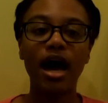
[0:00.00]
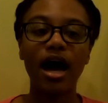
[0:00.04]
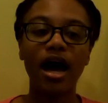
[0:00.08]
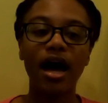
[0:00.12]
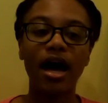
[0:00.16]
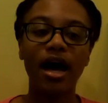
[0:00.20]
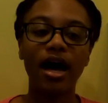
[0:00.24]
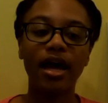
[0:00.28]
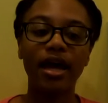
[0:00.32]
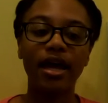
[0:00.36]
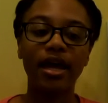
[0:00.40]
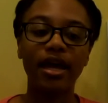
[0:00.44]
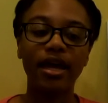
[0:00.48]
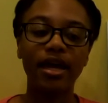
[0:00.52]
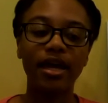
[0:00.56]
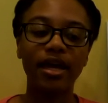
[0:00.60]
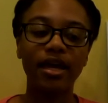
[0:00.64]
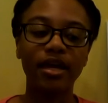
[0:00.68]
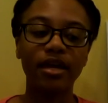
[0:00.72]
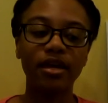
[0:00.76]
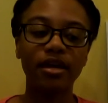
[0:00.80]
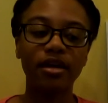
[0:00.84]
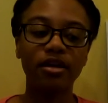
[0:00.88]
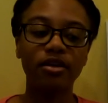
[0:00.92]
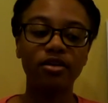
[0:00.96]

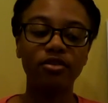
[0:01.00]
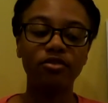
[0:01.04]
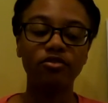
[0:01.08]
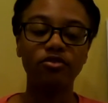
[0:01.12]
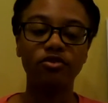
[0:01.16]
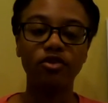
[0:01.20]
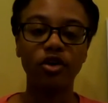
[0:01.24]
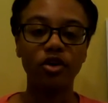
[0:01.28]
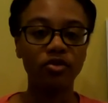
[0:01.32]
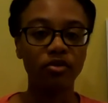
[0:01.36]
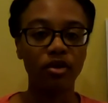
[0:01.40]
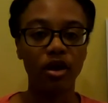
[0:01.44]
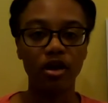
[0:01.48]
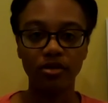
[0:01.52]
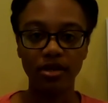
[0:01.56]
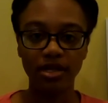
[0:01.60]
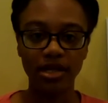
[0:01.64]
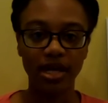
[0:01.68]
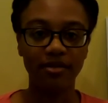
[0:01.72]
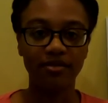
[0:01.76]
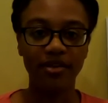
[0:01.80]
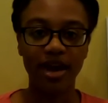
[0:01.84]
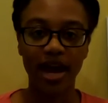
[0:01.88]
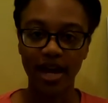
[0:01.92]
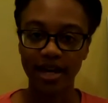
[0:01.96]
I don't
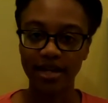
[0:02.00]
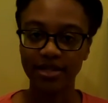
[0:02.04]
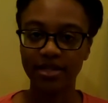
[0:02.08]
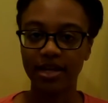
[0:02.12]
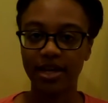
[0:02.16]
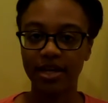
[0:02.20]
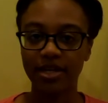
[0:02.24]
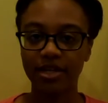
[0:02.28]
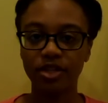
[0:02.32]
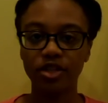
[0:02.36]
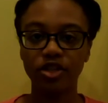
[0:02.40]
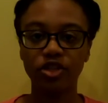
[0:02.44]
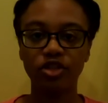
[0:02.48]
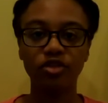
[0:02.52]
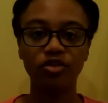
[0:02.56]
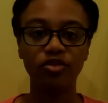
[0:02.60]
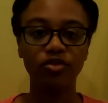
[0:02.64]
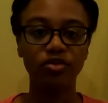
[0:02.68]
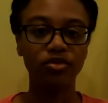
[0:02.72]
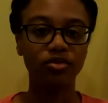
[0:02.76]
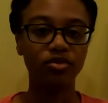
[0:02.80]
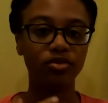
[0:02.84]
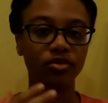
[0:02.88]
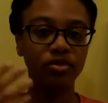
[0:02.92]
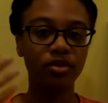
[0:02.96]
always have access
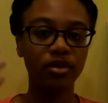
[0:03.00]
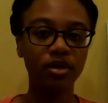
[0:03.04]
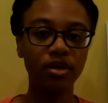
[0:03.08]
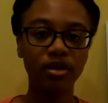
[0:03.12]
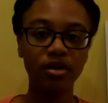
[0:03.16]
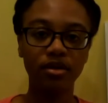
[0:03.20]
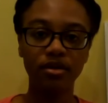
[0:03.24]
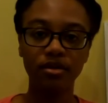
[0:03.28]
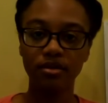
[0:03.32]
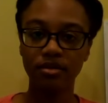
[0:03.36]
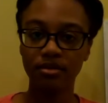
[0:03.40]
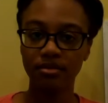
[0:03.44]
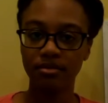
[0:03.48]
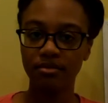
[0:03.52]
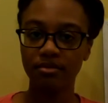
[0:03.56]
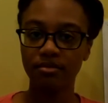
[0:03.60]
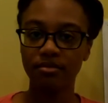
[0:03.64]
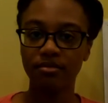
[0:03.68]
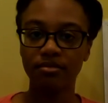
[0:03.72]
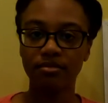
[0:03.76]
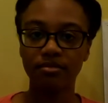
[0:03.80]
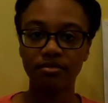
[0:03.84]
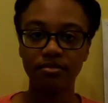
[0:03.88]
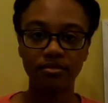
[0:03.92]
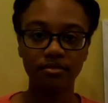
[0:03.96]
to
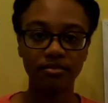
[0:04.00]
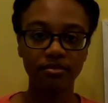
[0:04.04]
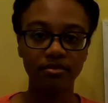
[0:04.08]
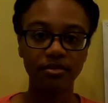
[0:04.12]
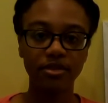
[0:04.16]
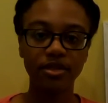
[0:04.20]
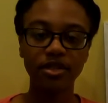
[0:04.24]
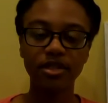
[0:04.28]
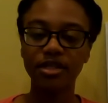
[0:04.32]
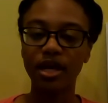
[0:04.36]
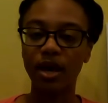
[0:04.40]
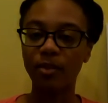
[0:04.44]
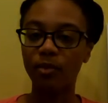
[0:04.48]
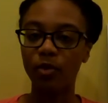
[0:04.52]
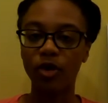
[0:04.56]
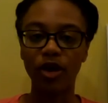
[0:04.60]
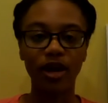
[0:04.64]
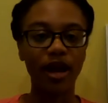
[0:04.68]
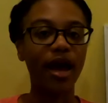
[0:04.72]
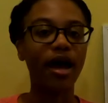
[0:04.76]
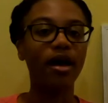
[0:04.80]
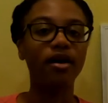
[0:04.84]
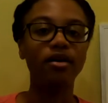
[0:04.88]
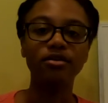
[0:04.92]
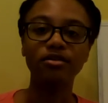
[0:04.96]

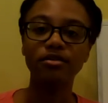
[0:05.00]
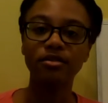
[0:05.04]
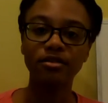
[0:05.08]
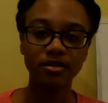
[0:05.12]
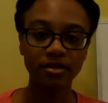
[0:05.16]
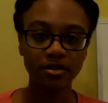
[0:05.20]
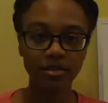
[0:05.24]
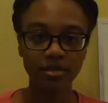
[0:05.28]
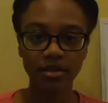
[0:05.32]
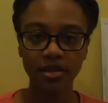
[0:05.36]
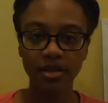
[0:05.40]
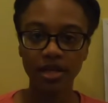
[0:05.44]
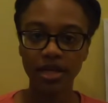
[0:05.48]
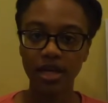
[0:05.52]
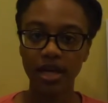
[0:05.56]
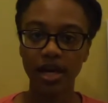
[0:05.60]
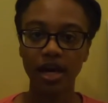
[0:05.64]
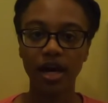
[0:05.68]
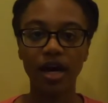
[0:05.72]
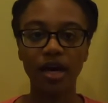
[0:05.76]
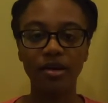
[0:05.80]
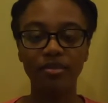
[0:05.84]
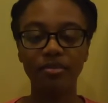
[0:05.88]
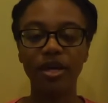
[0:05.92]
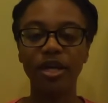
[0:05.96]
someone else
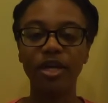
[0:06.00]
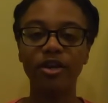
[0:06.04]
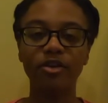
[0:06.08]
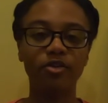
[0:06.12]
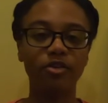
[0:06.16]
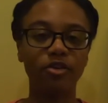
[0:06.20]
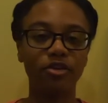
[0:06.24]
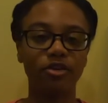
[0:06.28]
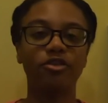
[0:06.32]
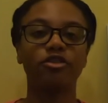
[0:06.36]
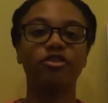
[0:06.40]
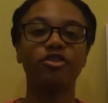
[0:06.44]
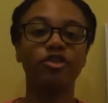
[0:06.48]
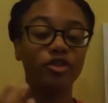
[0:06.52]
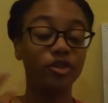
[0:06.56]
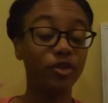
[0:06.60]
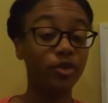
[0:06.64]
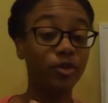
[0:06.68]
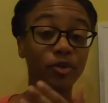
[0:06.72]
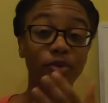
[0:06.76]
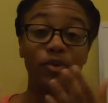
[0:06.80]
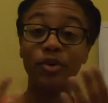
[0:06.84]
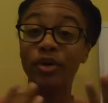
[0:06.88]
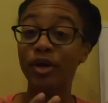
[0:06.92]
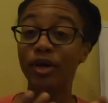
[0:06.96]
um, in order
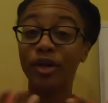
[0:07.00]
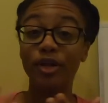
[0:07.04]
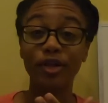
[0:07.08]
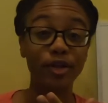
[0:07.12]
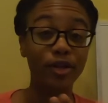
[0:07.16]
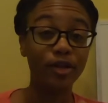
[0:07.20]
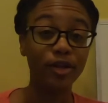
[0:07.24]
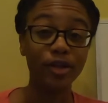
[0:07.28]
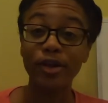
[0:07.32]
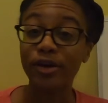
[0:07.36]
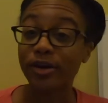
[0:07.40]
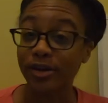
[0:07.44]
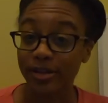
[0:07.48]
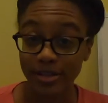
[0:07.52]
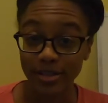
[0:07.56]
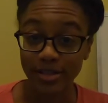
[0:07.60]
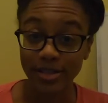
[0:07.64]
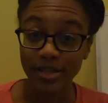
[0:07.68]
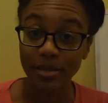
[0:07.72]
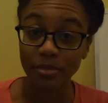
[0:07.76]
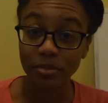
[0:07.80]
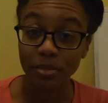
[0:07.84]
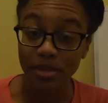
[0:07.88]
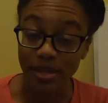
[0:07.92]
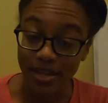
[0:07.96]
to look
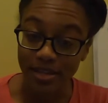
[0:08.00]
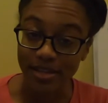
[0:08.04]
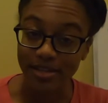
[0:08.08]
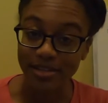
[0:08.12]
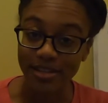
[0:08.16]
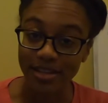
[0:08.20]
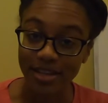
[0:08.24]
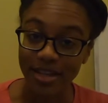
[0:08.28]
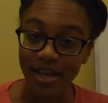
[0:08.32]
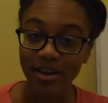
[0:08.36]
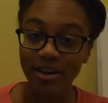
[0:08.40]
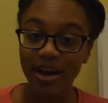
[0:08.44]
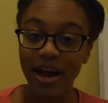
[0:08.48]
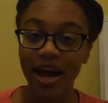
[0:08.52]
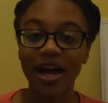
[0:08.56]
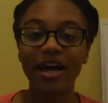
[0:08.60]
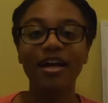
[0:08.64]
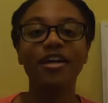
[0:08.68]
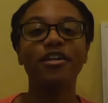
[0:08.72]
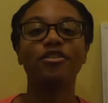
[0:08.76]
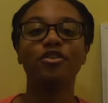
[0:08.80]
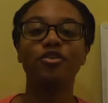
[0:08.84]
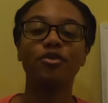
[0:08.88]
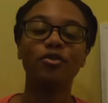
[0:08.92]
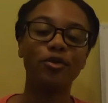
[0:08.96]
deeply into their
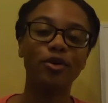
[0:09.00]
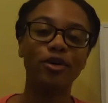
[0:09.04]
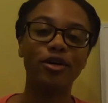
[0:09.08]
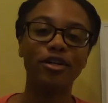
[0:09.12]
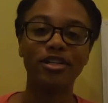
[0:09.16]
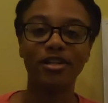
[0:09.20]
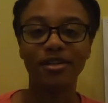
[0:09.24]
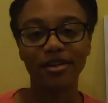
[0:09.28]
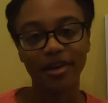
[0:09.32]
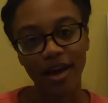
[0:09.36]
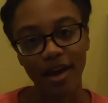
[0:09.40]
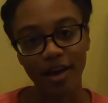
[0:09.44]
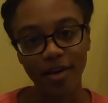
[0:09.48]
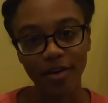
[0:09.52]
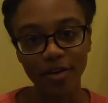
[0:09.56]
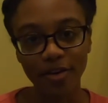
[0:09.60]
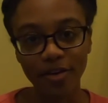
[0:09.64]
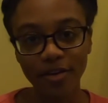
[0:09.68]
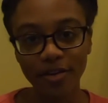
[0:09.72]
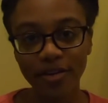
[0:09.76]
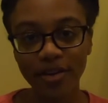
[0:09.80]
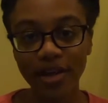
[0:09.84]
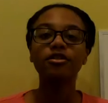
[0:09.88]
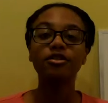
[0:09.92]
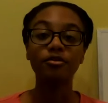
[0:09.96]
eyes or to
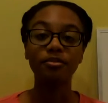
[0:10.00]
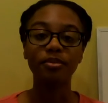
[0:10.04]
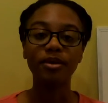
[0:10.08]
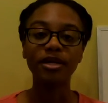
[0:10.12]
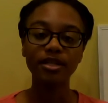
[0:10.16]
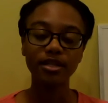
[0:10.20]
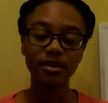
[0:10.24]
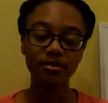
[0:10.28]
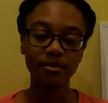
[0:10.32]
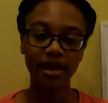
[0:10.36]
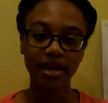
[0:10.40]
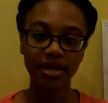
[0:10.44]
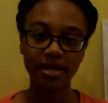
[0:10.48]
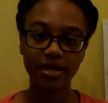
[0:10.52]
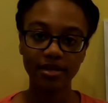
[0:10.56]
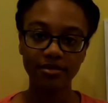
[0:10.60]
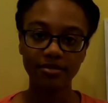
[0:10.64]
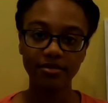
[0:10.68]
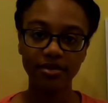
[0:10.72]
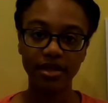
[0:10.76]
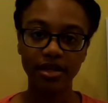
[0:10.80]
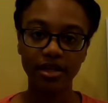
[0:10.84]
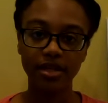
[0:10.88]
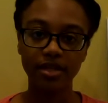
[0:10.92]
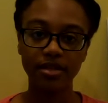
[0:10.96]
cuddle. So pick some
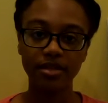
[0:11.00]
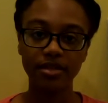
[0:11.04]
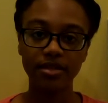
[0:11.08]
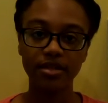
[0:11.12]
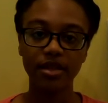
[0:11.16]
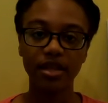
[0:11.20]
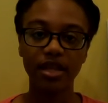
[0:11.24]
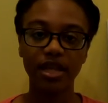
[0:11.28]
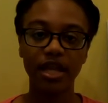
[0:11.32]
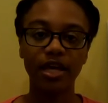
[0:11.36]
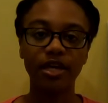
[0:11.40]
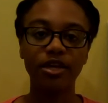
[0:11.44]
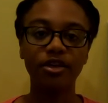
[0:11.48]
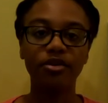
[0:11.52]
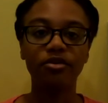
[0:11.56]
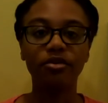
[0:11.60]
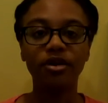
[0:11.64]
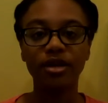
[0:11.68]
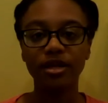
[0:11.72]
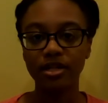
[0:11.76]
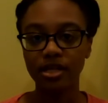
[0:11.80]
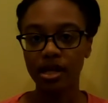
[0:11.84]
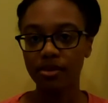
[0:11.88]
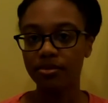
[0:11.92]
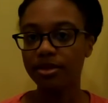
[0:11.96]
activities that you
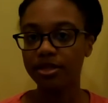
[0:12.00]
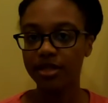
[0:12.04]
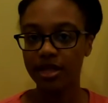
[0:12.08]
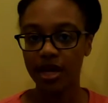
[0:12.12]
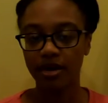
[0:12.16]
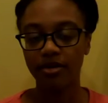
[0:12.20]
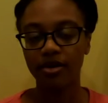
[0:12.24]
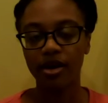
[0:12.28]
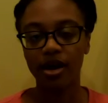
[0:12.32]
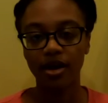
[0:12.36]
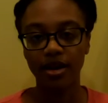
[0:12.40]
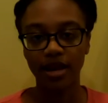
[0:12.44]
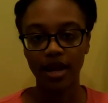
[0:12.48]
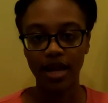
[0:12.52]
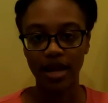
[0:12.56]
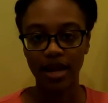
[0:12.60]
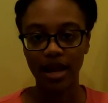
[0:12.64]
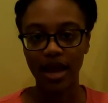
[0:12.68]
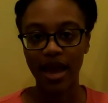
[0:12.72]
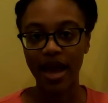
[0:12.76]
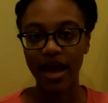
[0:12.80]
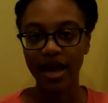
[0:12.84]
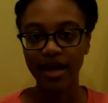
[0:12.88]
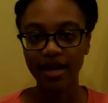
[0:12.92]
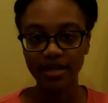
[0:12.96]
can double down on
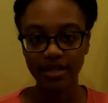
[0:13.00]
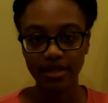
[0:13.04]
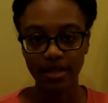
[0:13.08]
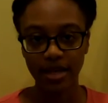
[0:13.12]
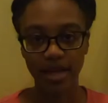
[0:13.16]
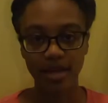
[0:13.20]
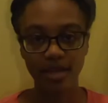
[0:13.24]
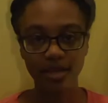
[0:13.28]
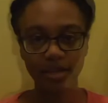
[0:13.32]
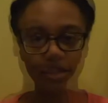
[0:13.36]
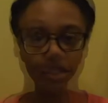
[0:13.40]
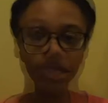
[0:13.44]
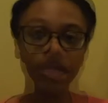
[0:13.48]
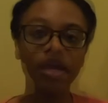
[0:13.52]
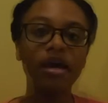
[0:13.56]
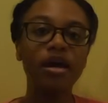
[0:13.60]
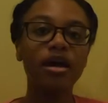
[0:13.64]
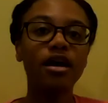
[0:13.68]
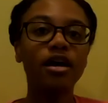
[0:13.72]
and access